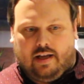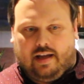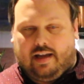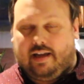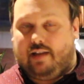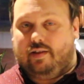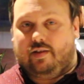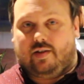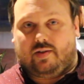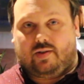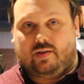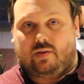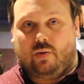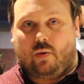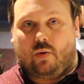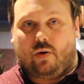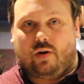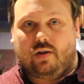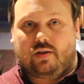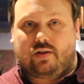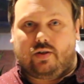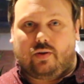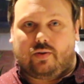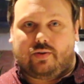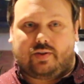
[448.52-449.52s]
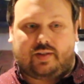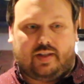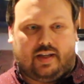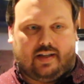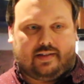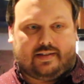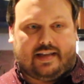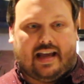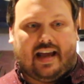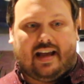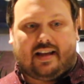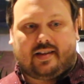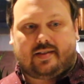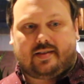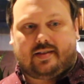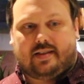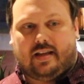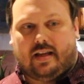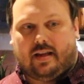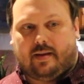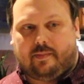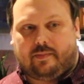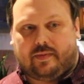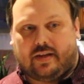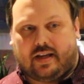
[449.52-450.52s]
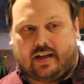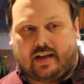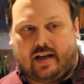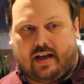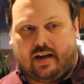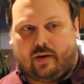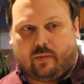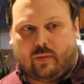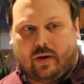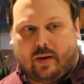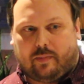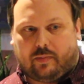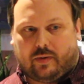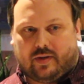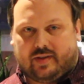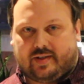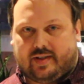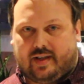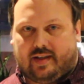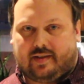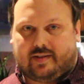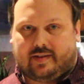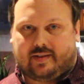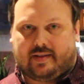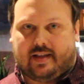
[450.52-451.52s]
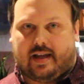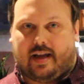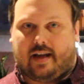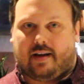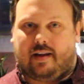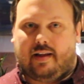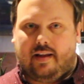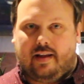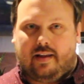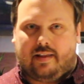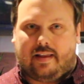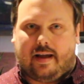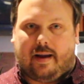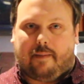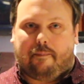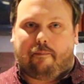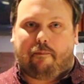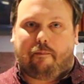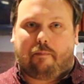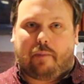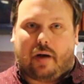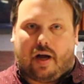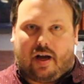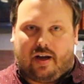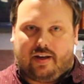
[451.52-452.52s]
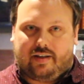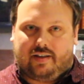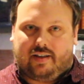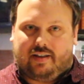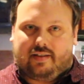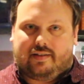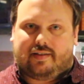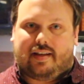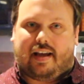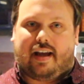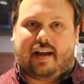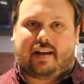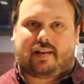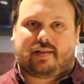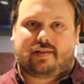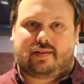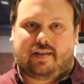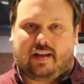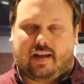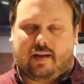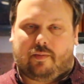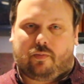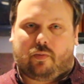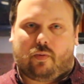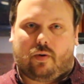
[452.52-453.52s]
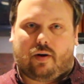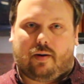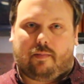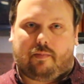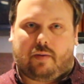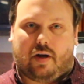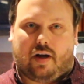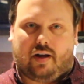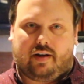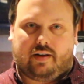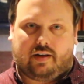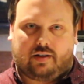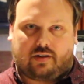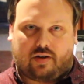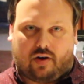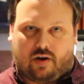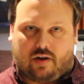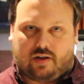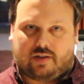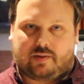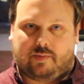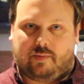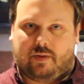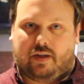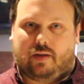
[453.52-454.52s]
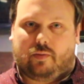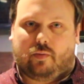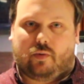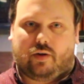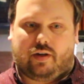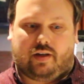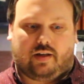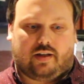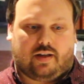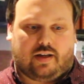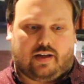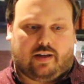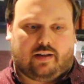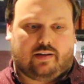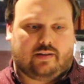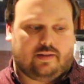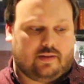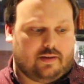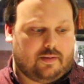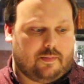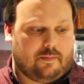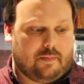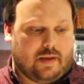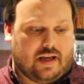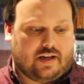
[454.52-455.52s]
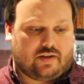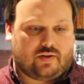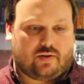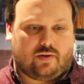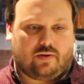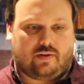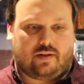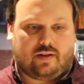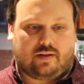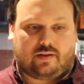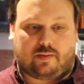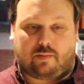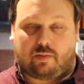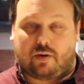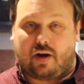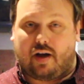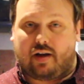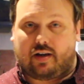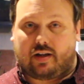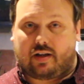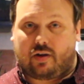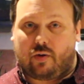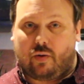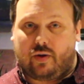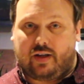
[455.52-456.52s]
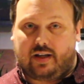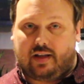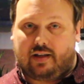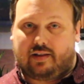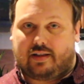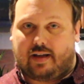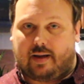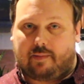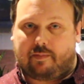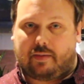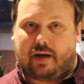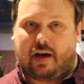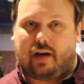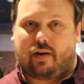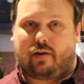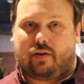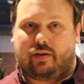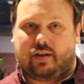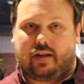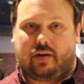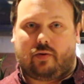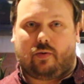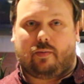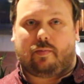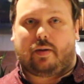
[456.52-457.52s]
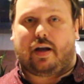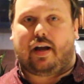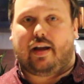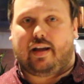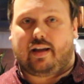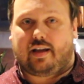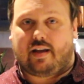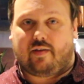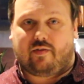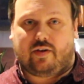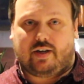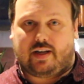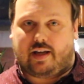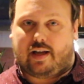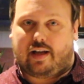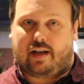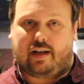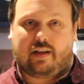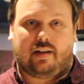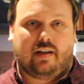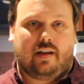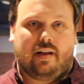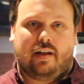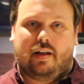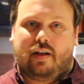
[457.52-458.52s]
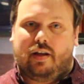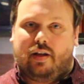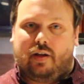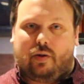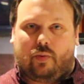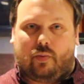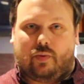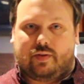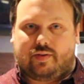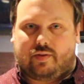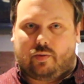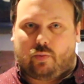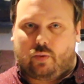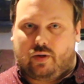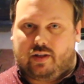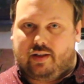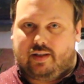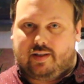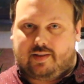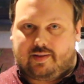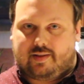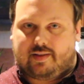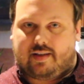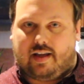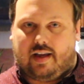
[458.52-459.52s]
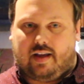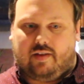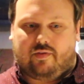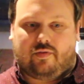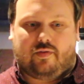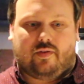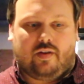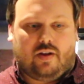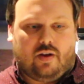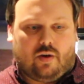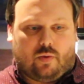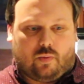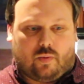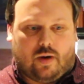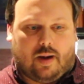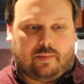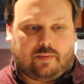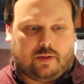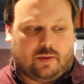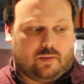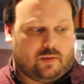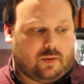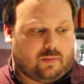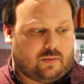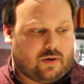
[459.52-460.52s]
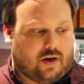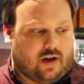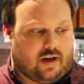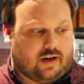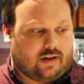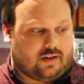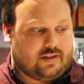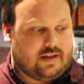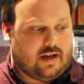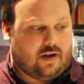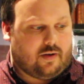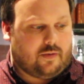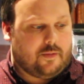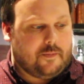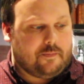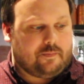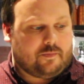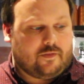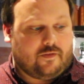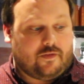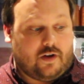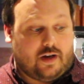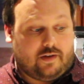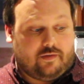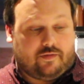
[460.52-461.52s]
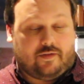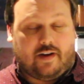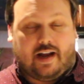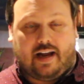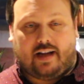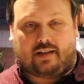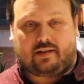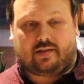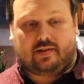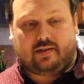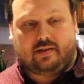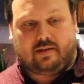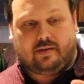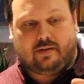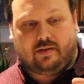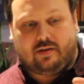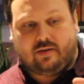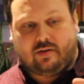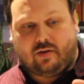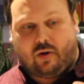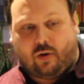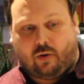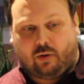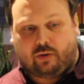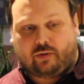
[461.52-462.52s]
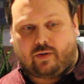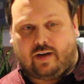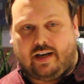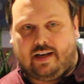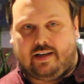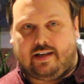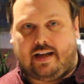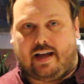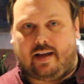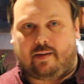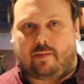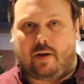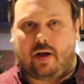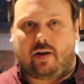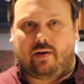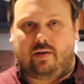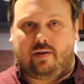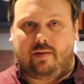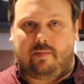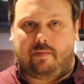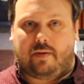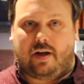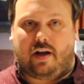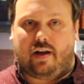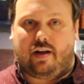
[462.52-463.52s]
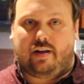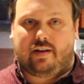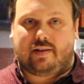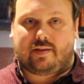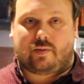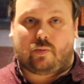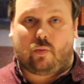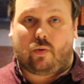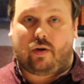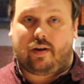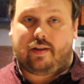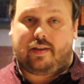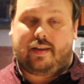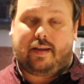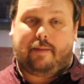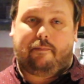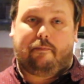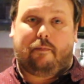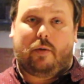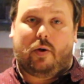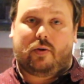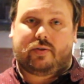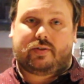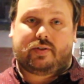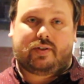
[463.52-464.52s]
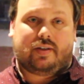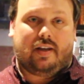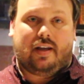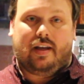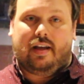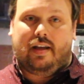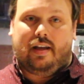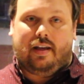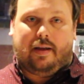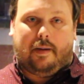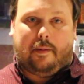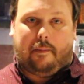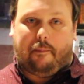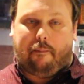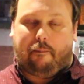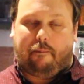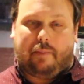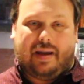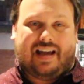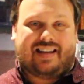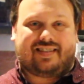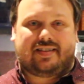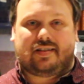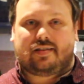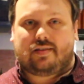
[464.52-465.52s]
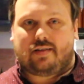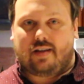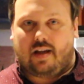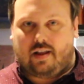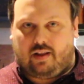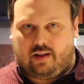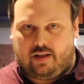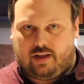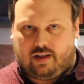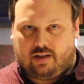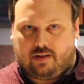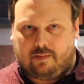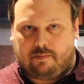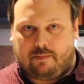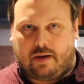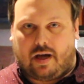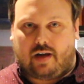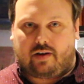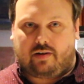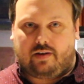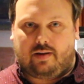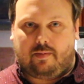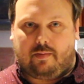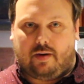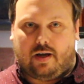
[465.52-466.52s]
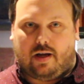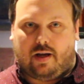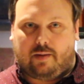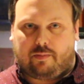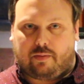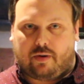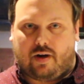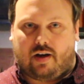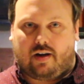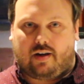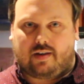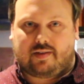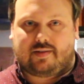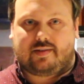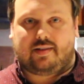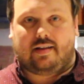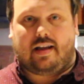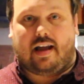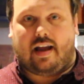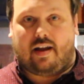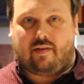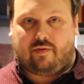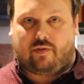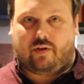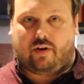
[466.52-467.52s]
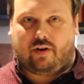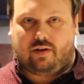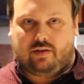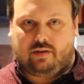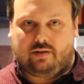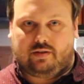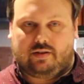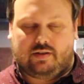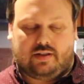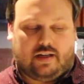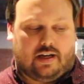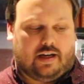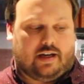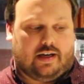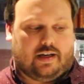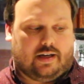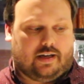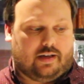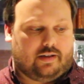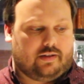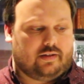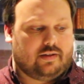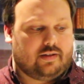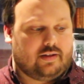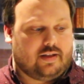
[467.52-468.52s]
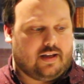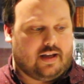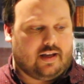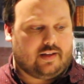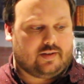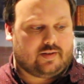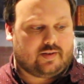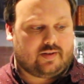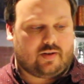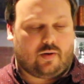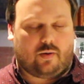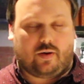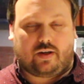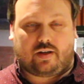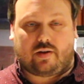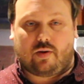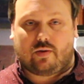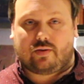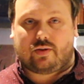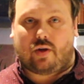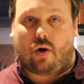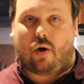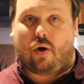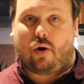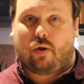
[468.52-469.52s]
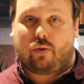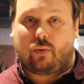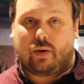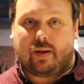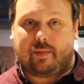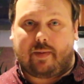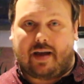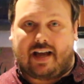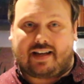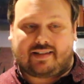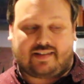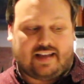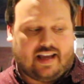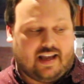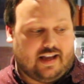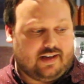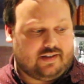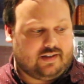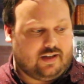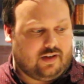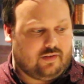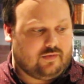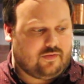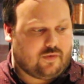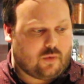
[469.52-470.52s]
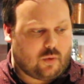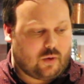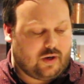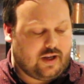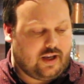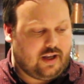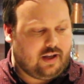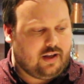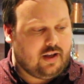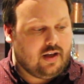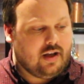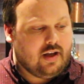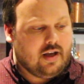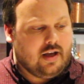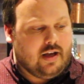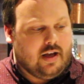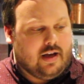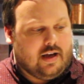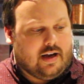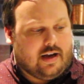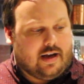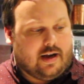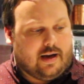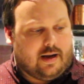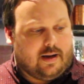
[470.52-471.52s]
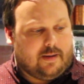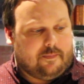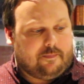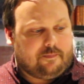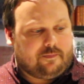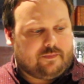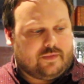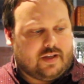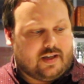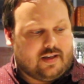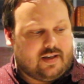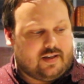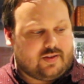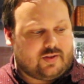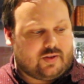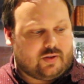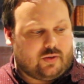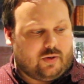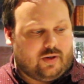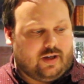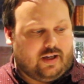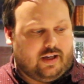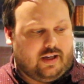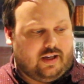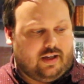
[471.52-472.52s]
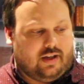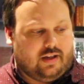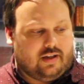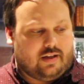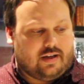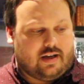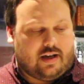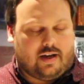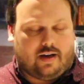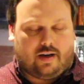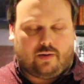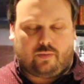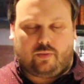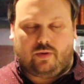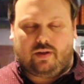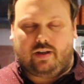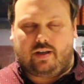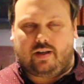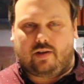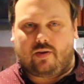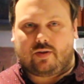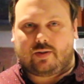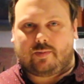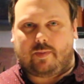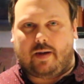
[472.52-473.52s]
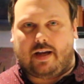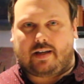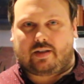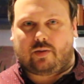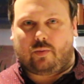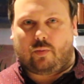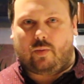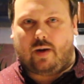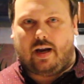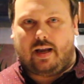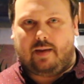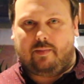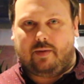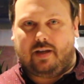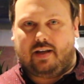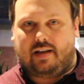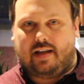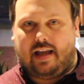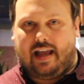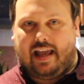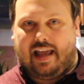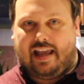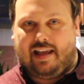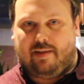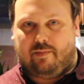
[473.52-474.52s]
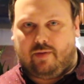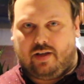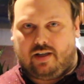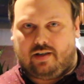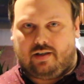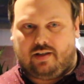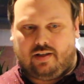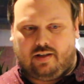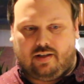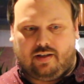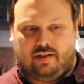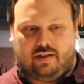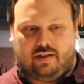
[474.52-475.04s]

in the stores, you'll see a tax stamp that kind of represents that bonded tax stamp where a bonded guardsman would make sure that the product going in that bottle that you're buying every day was a really safe, reputable product. Now, fun fact, Old Granddad Bottle de Bond is one of the most best-selling Bottle de Bond products ever. And so it goes all the way back to 1840. The history really goes back to Raymond Hayden.